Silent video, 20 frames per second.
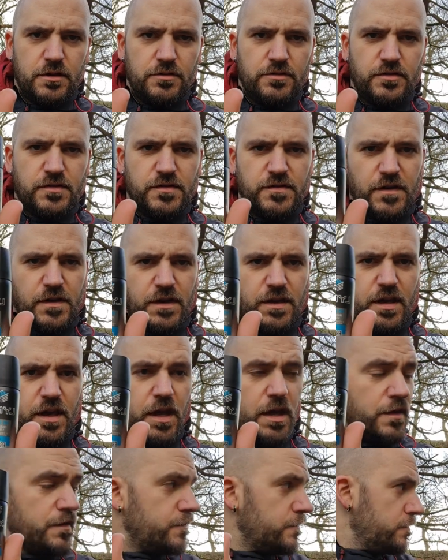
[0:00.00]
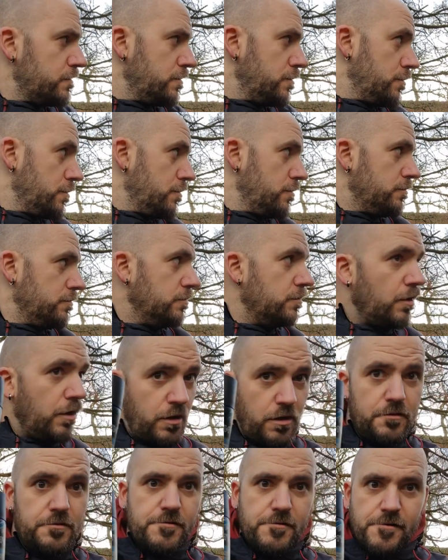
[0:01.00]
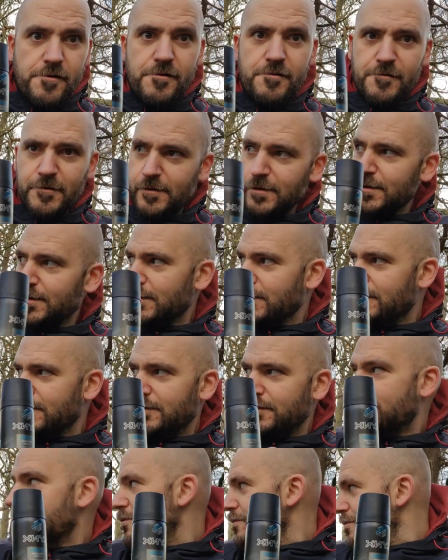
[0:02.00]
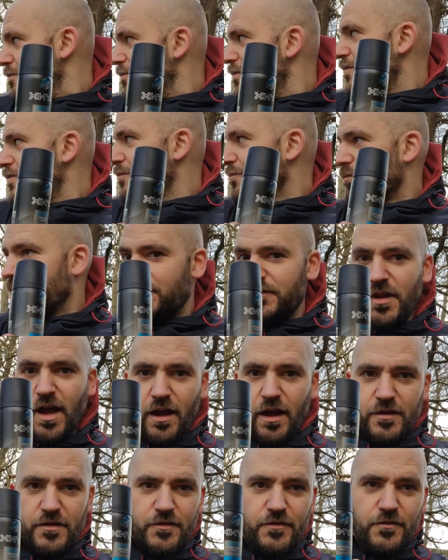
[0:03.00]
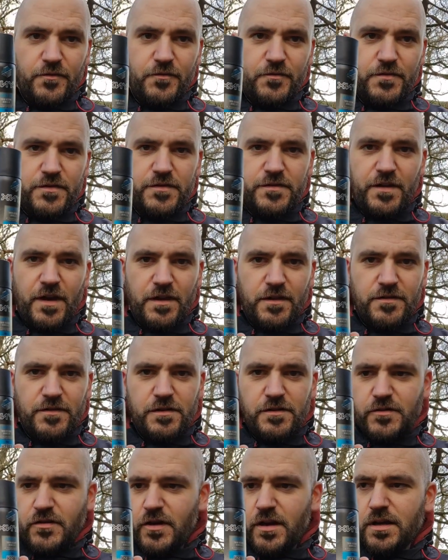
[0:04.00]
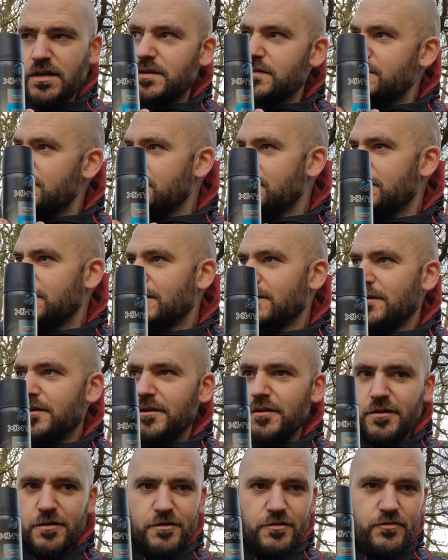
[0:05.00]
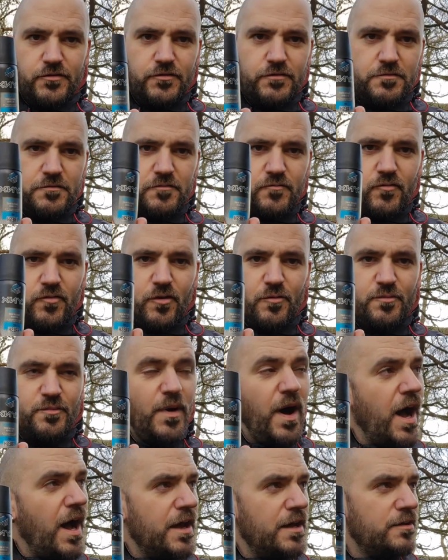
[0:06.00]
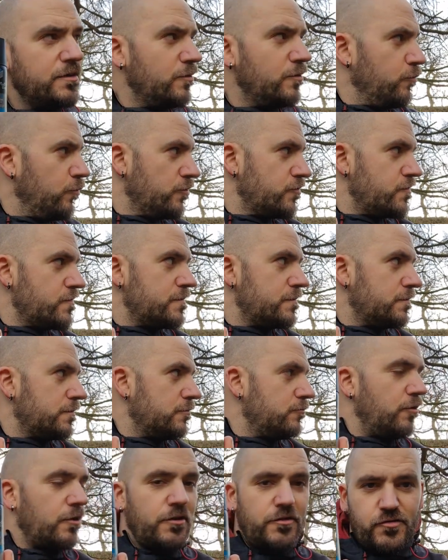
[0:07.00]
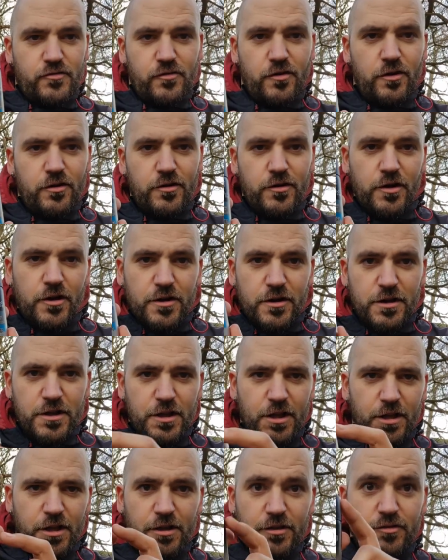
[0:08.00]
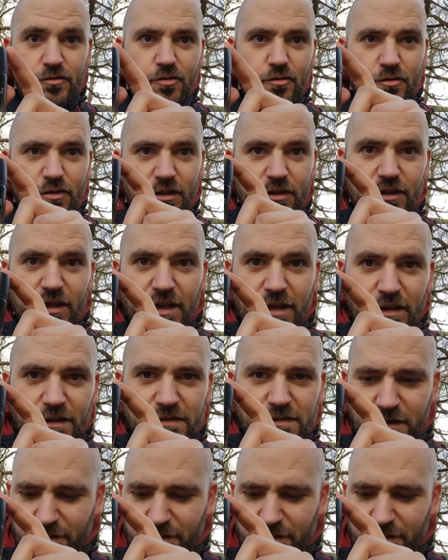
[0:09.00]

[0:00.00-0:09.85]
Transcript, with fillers: just in case, you know, some nice sexy chicks come by in the woods and I want to try to do the lynx